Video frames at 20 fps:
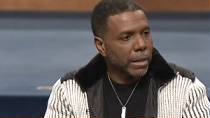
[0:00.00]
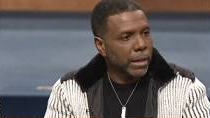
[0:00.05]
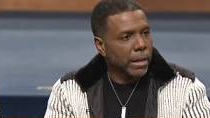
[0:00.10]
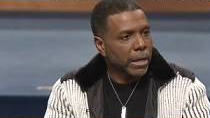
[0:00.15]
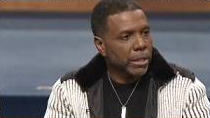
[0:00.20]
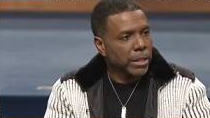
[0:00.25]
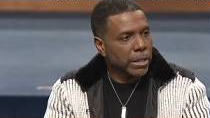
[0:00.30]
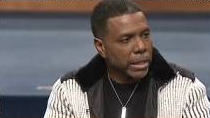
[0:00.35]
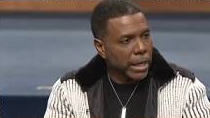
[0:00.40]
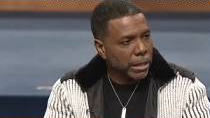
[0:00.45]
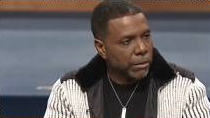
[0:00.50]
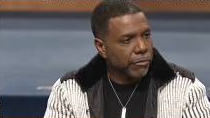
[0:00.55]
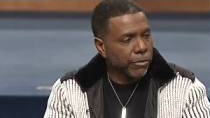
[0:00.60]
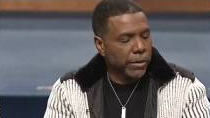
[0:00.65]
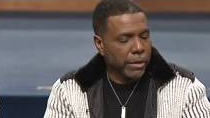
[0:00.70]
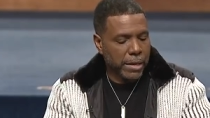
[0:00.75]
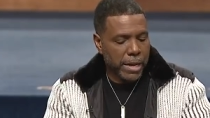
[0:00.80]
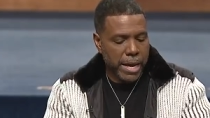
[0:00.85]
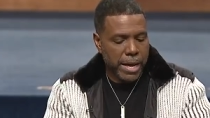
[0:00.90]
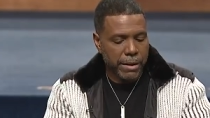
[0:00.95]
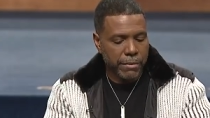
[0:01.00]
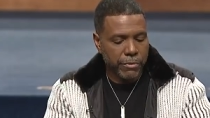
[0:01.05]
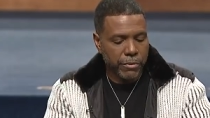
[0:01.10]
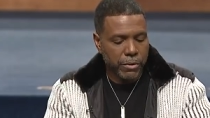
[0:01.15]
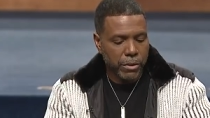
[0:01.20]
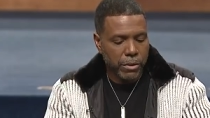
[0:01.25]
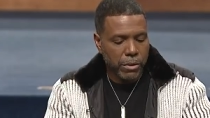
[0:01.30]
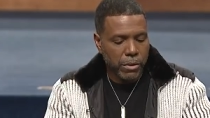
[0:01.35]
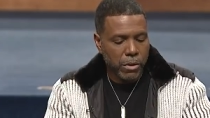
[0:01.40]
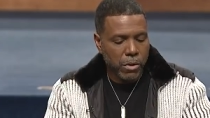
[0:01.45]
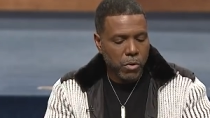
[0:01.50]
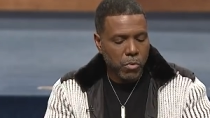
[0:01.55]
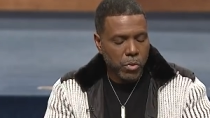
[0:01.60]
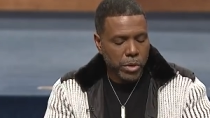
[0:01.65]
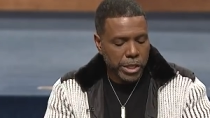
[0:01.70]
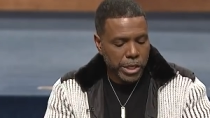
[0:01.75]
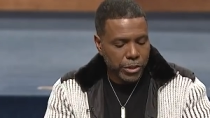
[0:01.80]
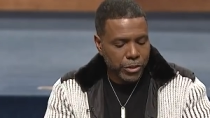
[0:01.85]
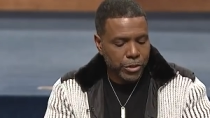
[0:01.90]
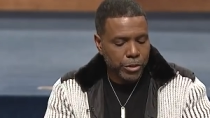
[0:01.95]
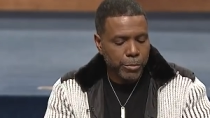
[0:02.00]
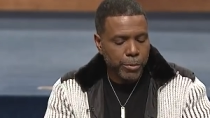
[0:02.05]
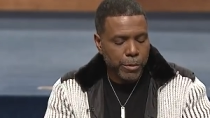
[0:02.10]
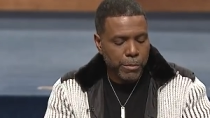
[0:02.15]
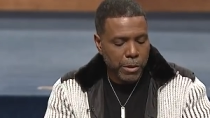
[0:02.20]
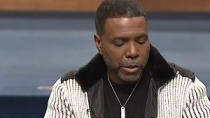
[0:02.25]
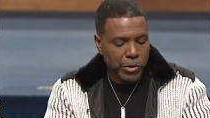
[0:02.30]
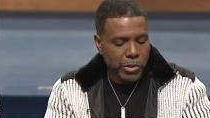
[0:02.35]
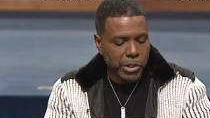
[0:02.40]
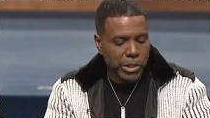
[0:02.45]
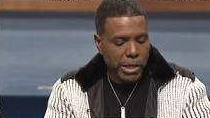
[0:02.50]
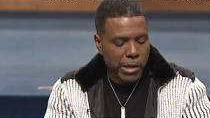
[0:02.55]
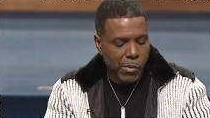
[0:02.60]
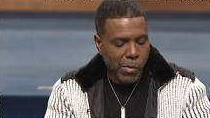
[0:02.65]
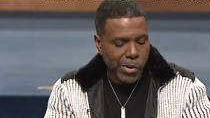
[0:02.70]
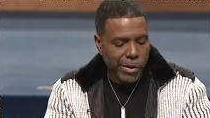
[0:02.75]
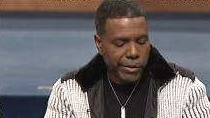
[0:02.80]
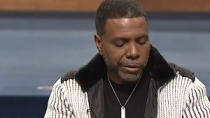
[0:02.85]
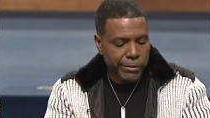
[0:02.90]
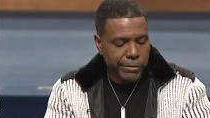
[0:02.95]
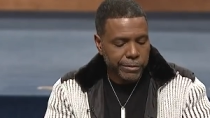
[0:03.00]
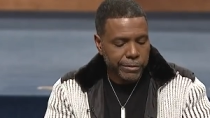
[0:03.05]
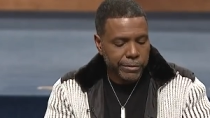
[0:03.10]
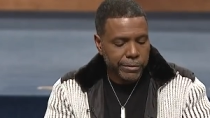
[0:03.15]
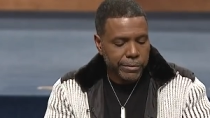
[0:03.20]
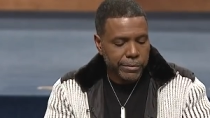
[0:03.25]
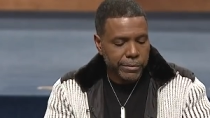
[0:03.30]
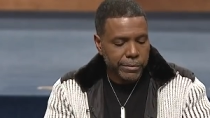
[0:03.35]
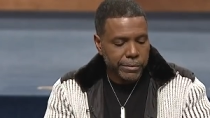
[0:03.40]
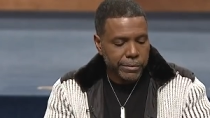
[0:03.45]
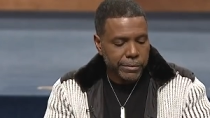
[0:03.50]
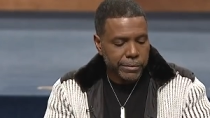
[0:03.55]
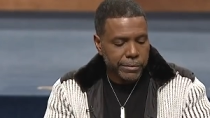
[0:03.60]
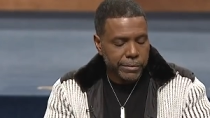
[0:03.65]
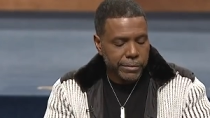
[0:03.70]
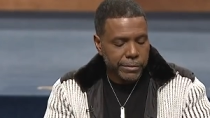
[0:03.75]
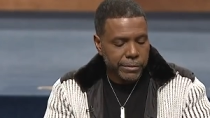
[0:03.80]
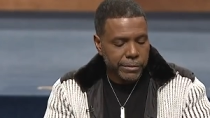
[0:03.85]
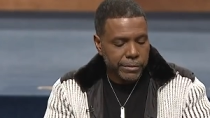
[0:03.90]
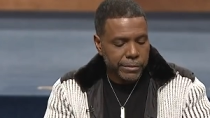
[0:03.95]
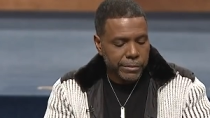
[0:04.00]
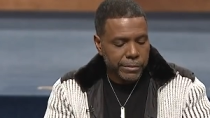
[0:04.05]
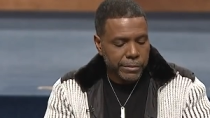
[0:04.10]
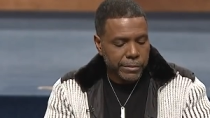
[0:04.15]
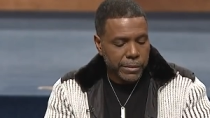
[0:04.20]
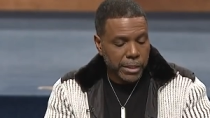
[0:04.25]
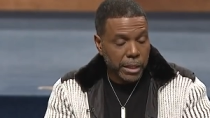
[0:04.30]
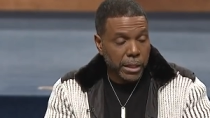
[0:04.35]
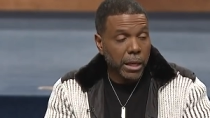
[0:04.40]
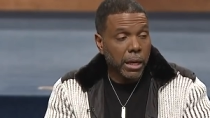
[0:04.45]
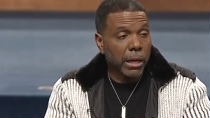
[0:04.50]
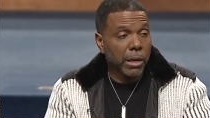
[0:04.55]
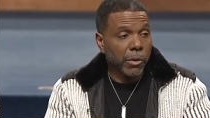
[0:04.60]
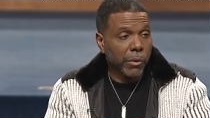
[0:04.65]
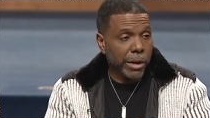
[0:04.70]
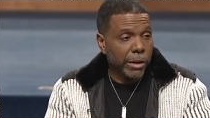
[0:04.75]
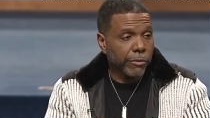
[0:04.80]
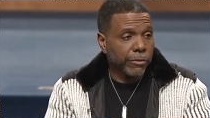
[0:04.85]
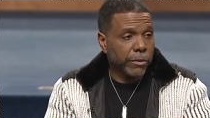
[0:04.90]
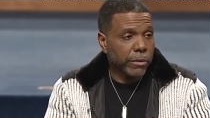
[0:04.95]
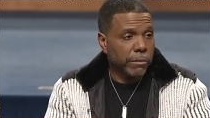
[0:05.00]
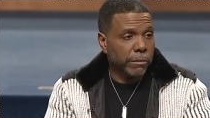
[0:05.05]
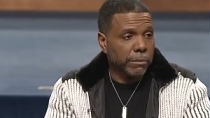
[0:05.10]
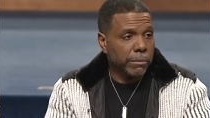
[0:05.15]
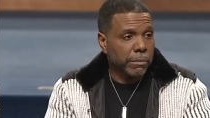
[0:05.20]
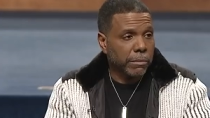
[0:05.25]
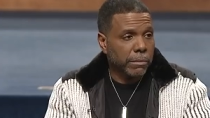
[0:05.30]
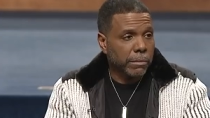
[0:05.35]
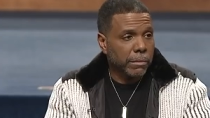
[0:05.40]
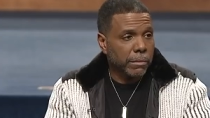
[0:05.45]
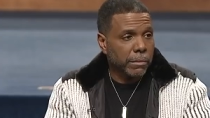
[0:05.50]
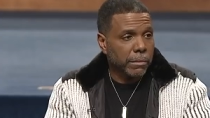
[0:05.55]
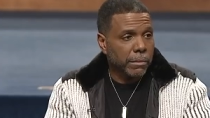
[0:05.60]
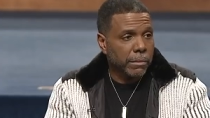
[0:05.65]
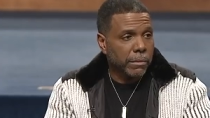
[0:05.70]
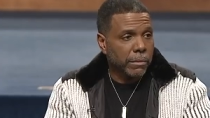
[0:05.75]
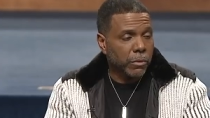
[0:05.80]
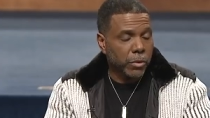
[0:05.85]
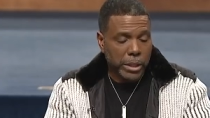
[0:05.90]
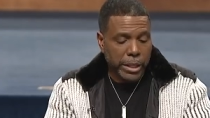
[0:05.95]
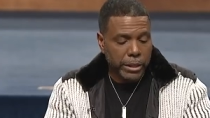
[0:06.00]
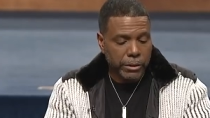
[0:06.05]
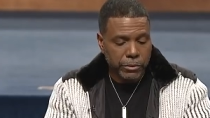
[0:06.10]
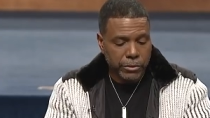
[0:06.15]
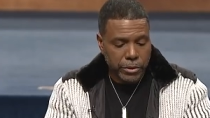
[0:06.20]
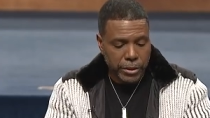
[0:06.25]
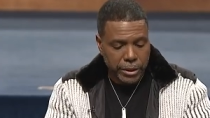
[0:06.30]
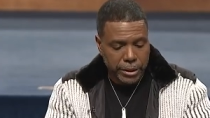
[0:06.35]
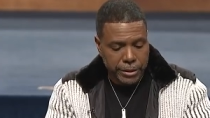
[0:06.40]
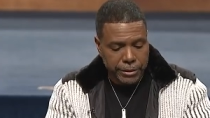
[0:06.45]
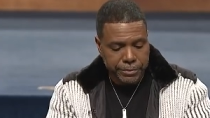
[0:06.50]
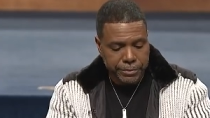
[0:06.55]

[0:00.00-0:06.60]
A thankful life will get you promotion at work. An ungrateful, well, I ain't gonna say